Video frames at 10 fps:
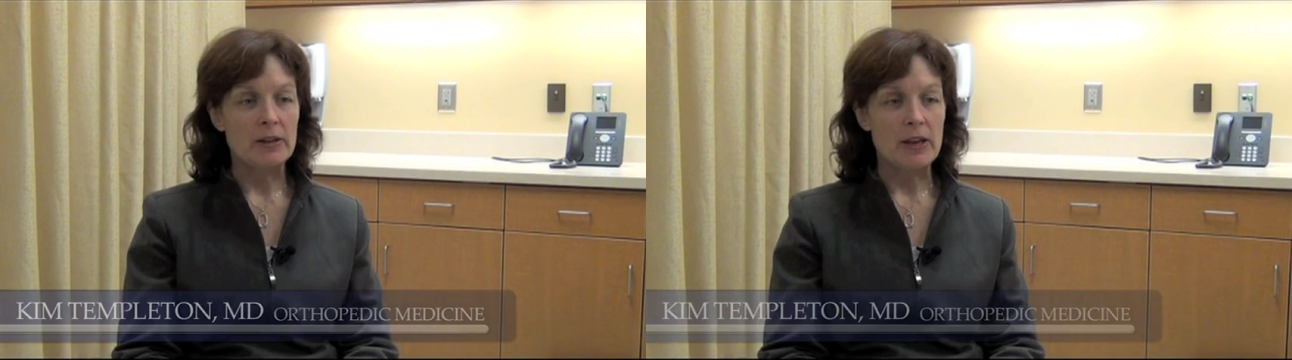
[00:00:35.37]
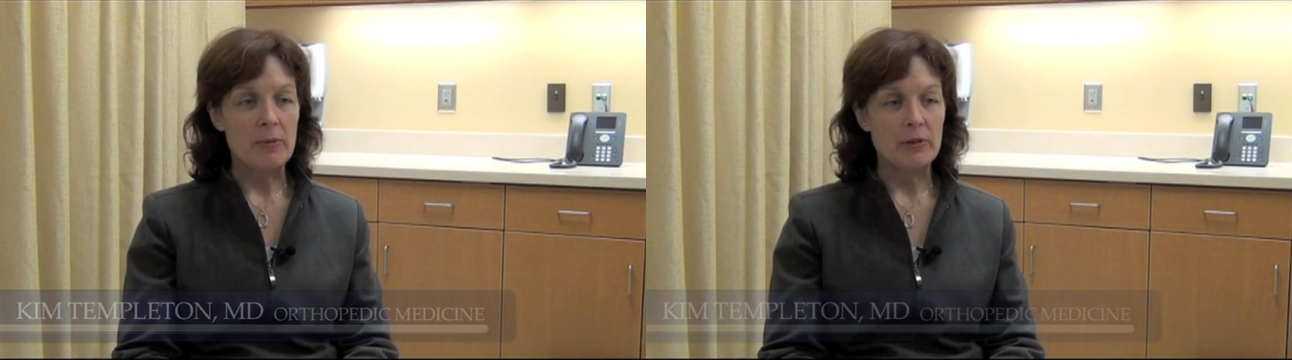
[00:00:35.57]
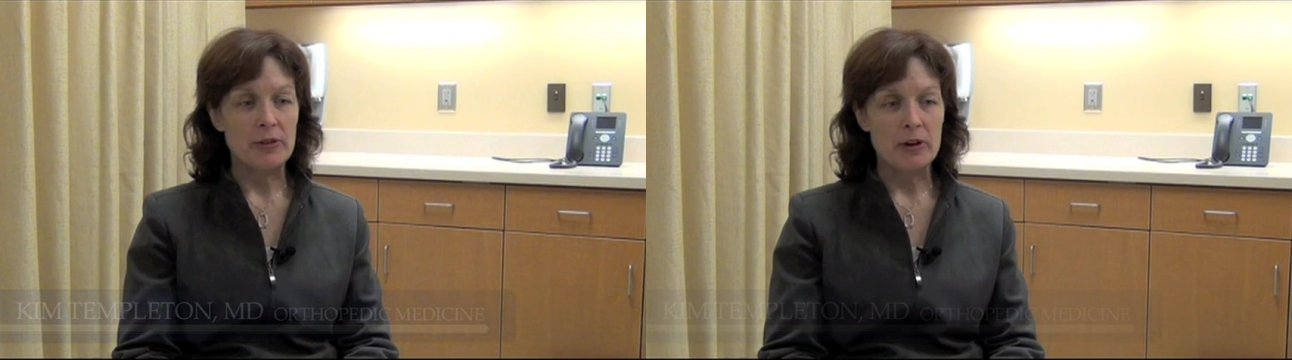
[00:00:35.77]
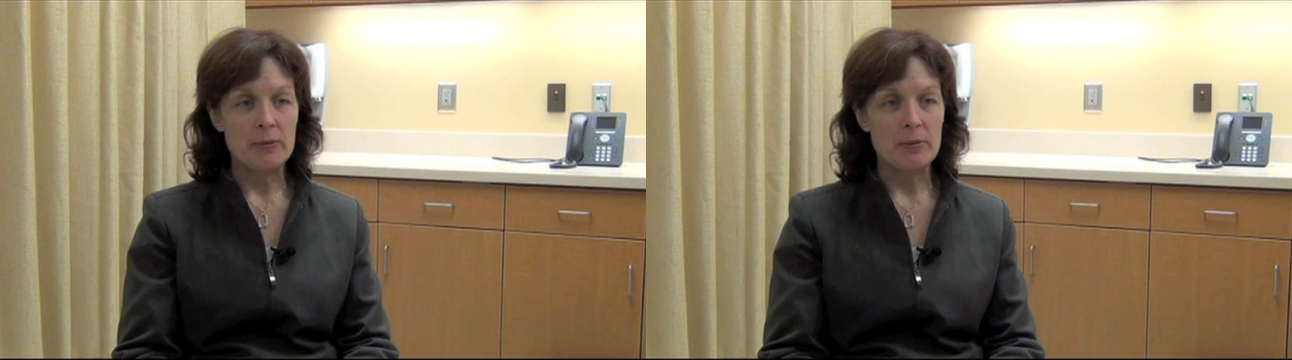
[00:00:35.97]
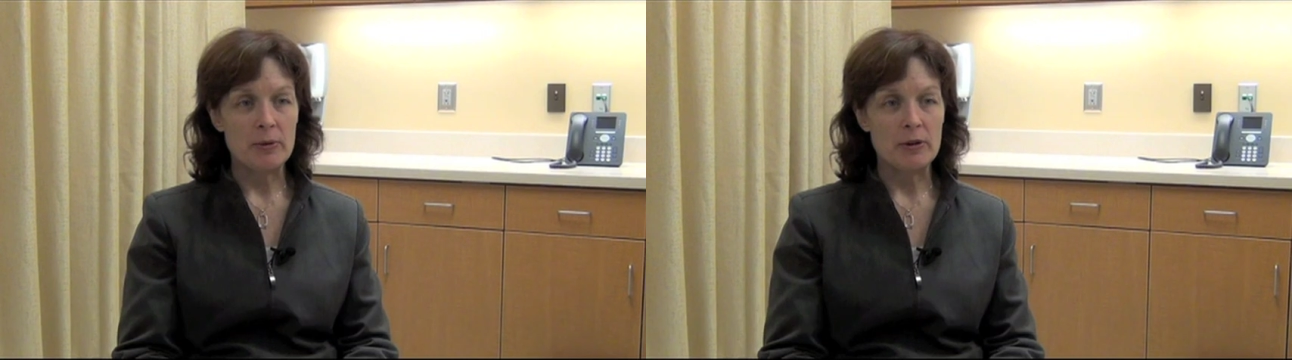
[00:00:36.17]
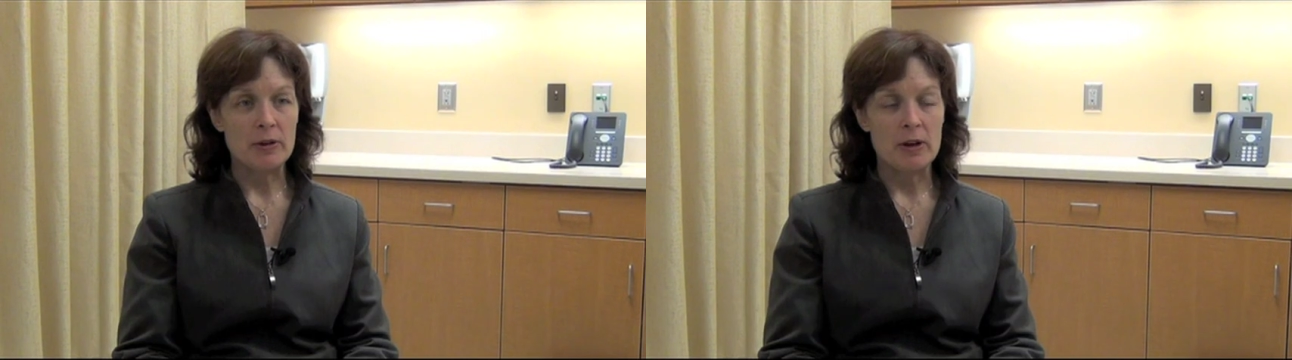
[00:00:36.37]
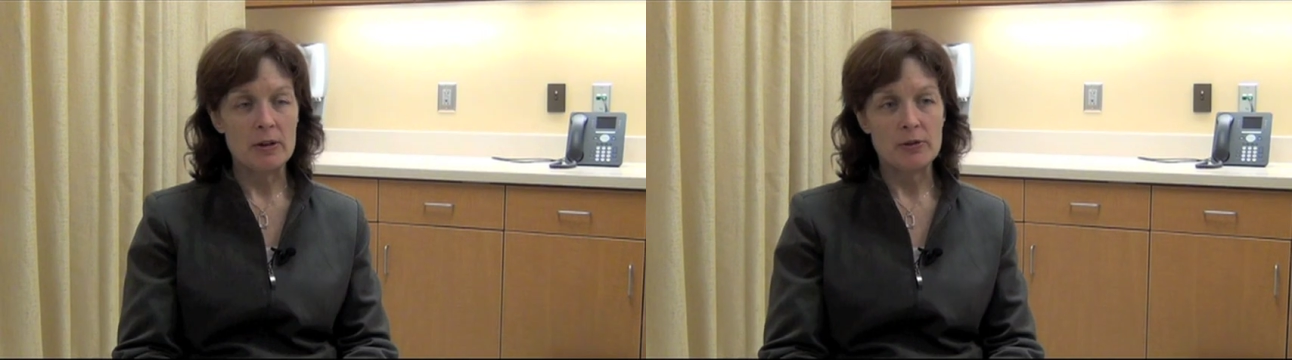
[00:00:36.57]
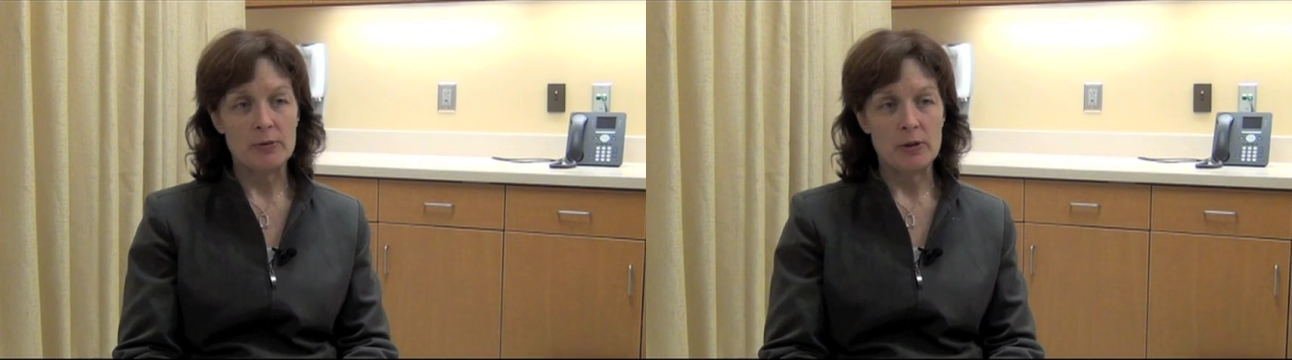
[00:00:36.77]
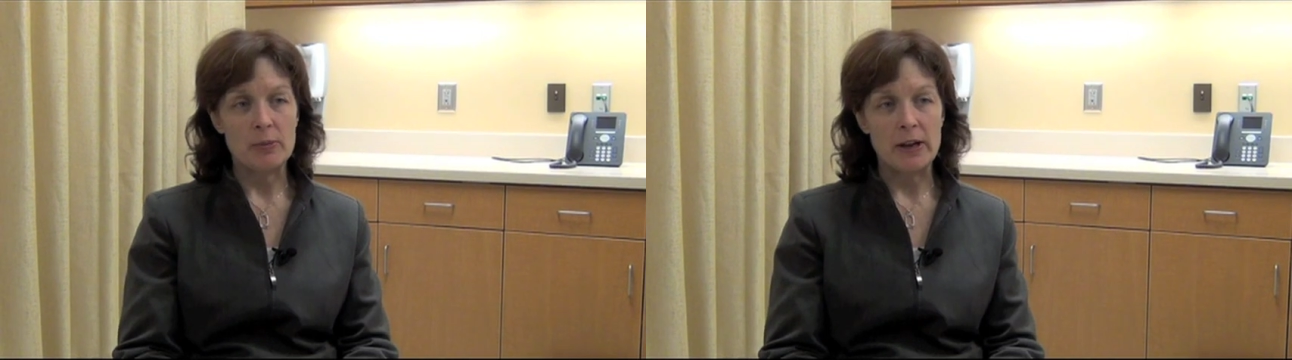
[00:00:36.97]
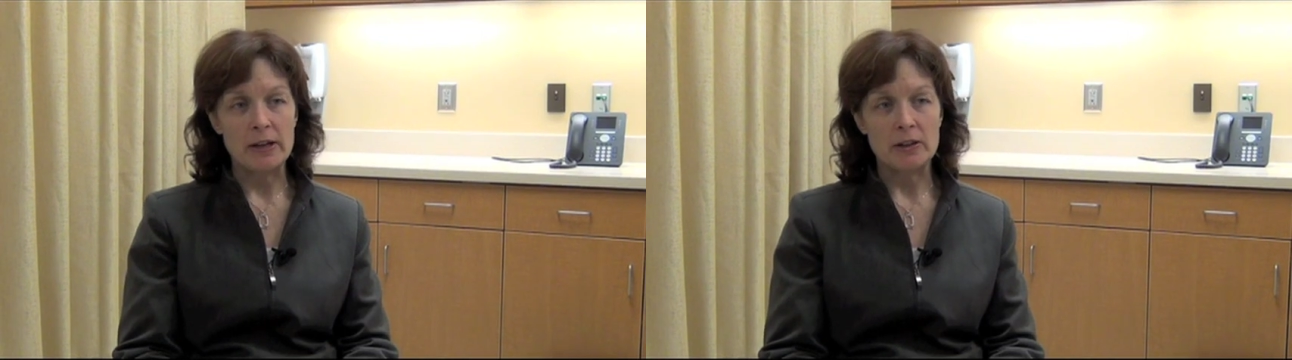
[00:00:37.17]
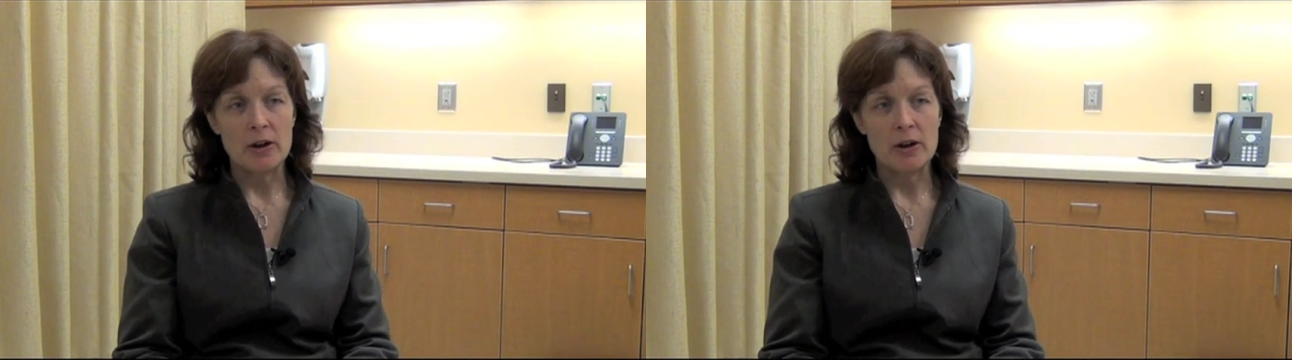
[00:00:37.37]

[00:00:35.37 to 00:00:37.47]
The chemotherapy protocols, though, by and